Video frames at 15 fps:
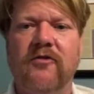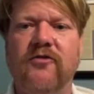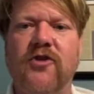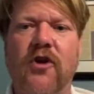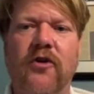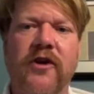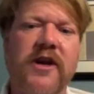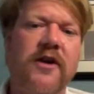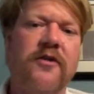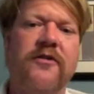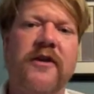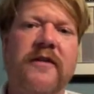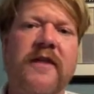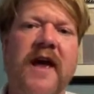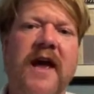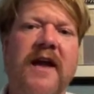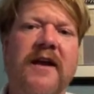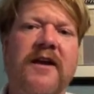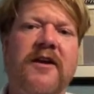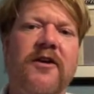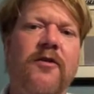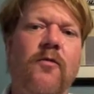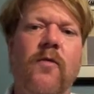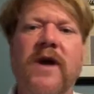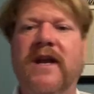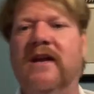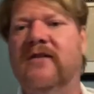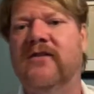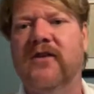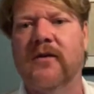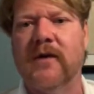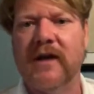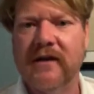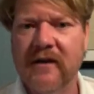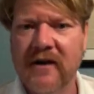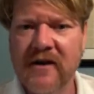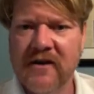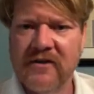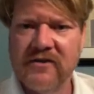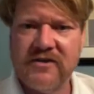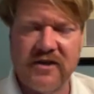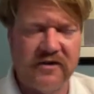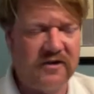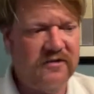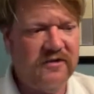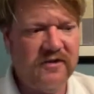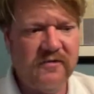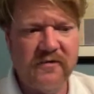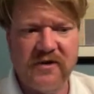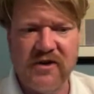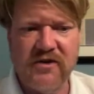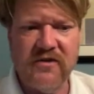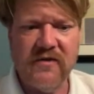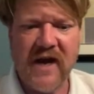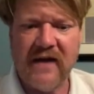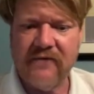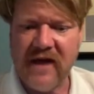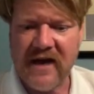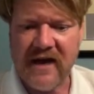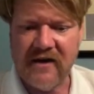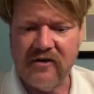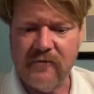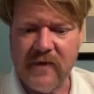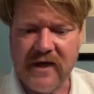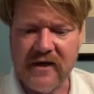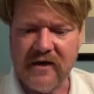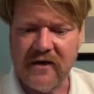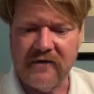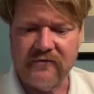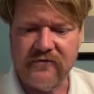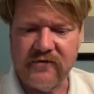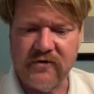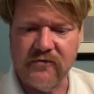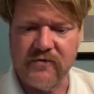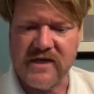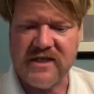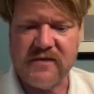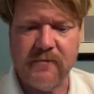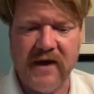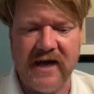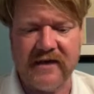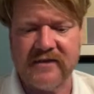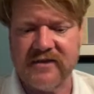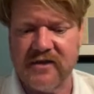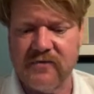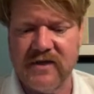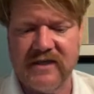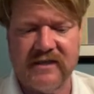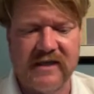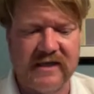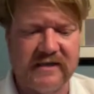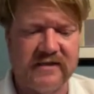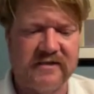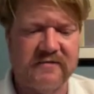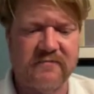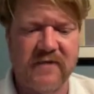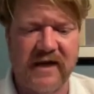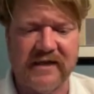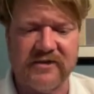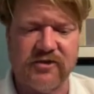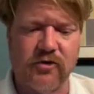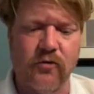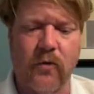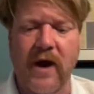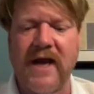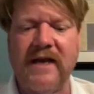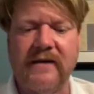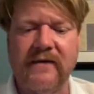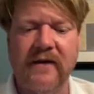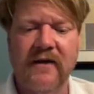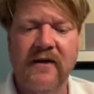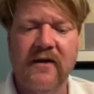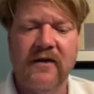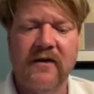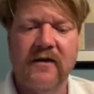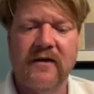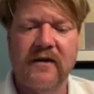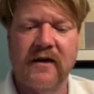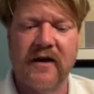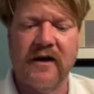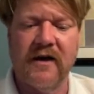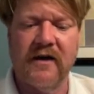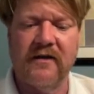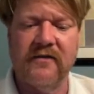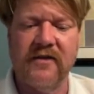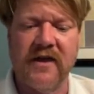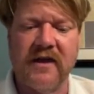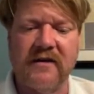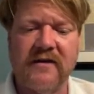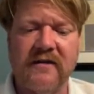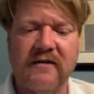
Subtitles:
dirtier than they went into it. So you do have that element of respect. So it's great that